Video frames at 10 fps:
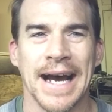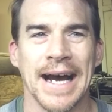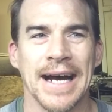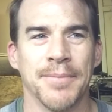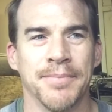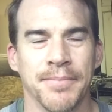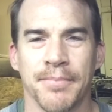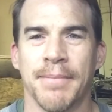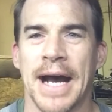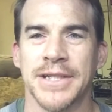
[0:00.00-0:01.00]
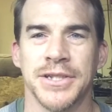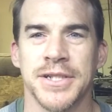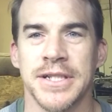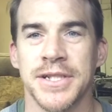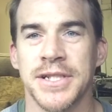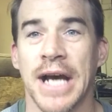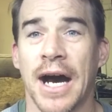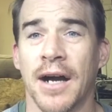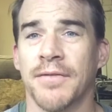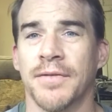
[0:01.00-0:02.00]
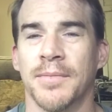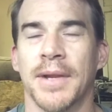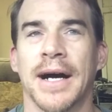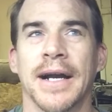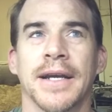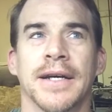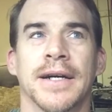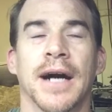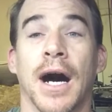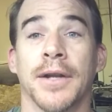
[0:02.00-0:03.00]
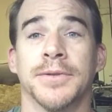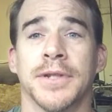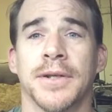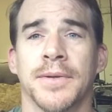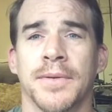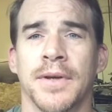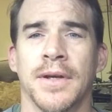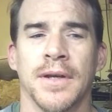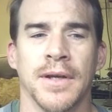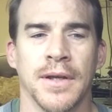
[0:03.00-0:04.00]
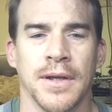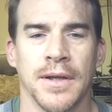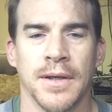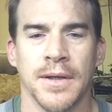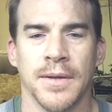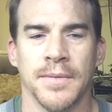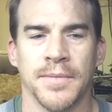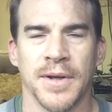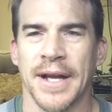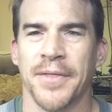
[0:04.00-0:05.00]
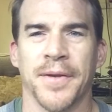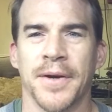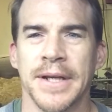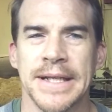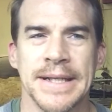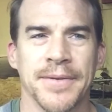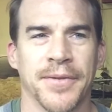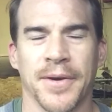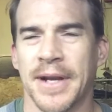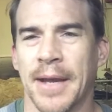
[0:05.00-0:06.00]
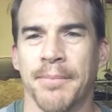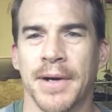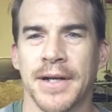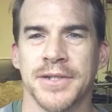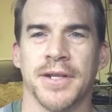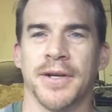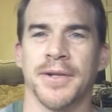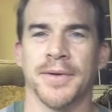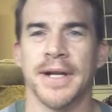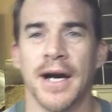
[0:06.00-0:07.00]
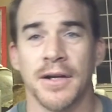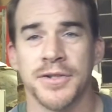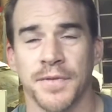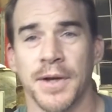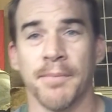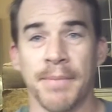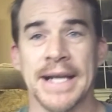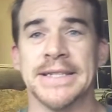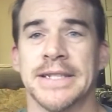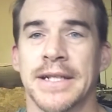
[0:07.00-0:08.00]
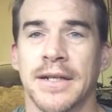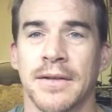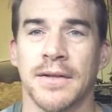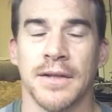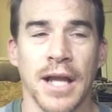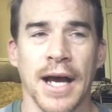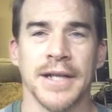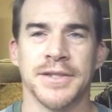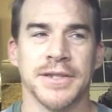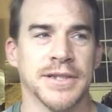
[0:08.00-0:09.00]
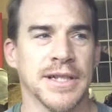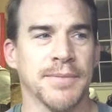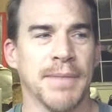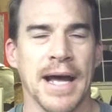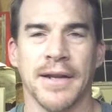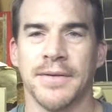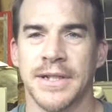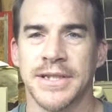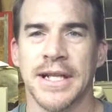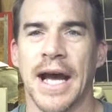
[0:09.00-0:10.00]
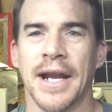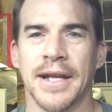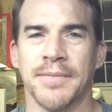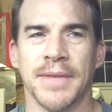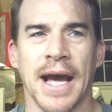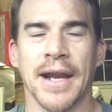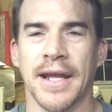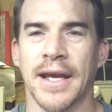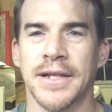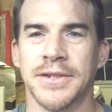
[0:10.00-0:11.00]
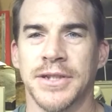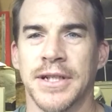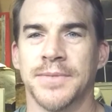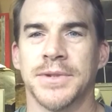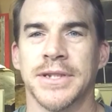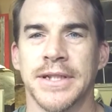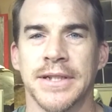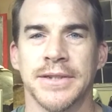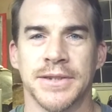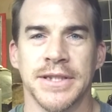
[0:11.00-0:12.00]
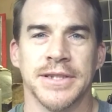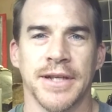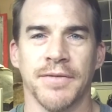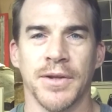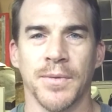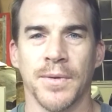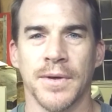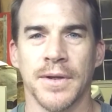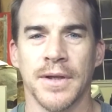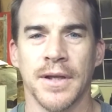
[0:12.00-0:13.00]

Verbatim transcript: I buy just the stock from like uh, AutoZone. They're like 30, 38 bucks, $33 for your basic lights. It's a, about, it's a 90, 98 GMC Z71.